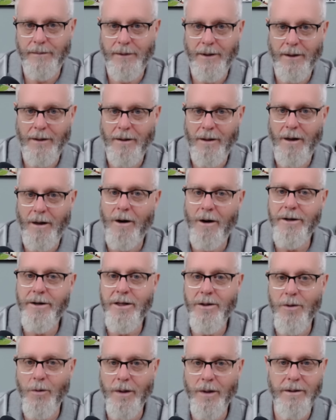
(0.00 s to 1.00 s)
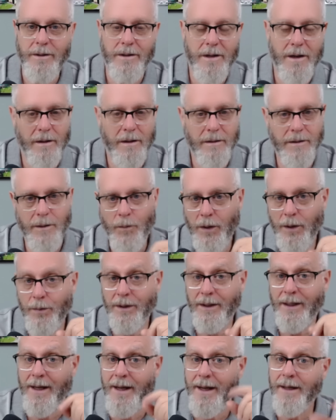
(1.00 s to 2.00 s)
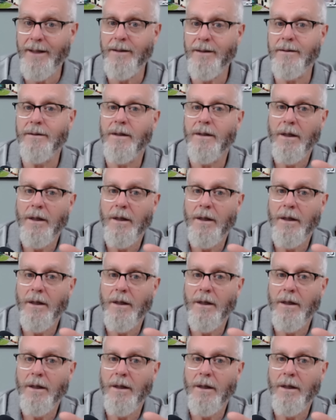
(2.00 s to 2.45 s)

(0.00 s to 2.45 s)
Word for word: Artie the Wonder Dog, and we would head